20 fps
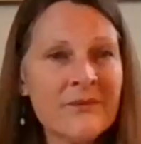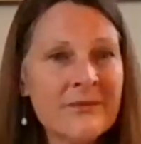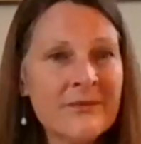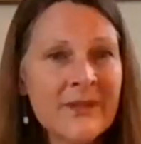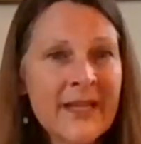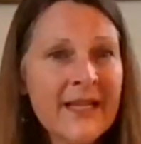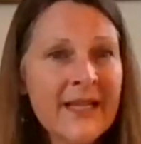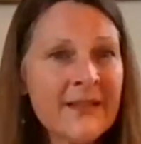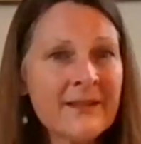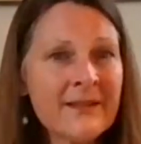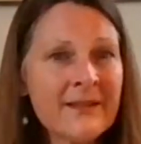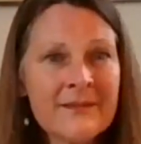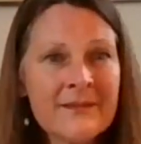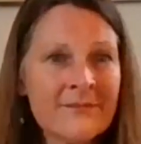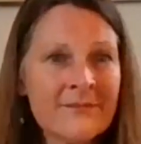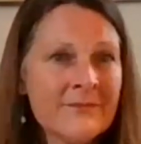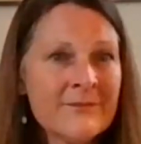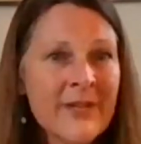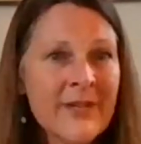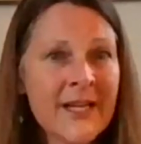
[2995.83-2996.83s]
like
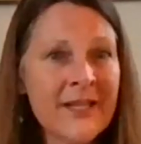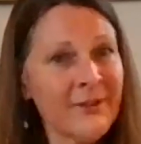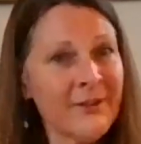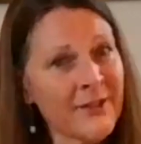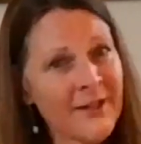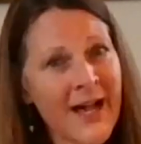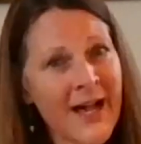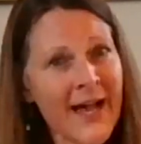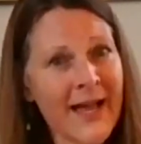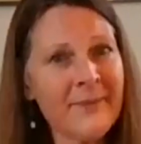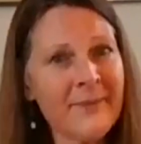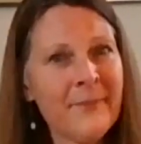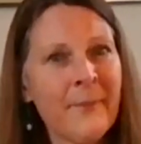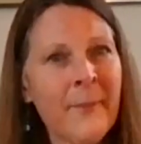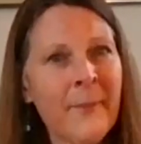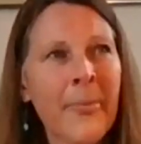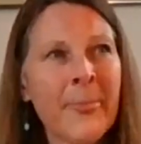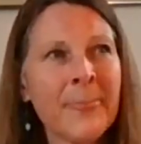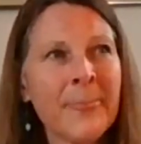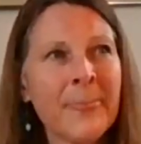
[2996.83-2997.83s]
regular guy,
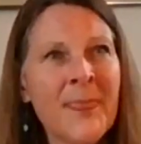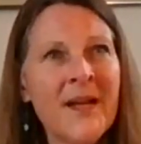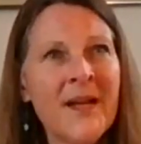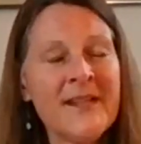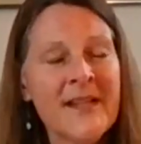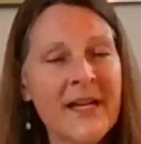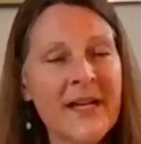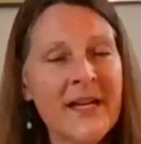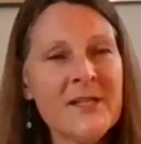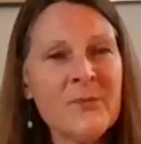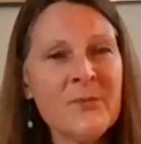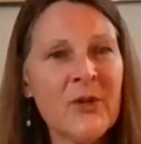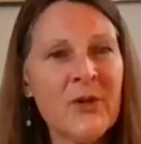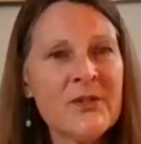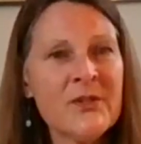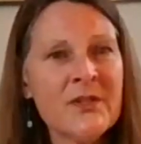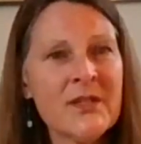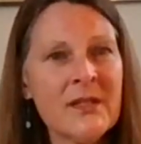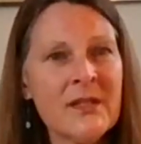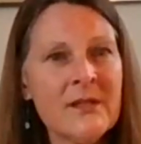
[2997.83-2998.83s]
nice
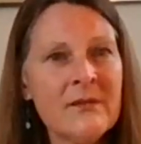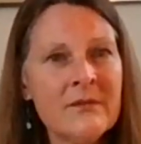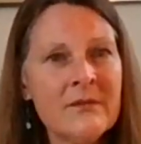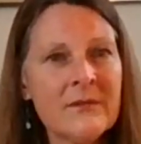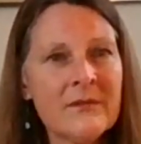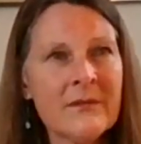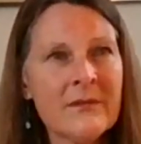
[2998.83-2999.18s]
person,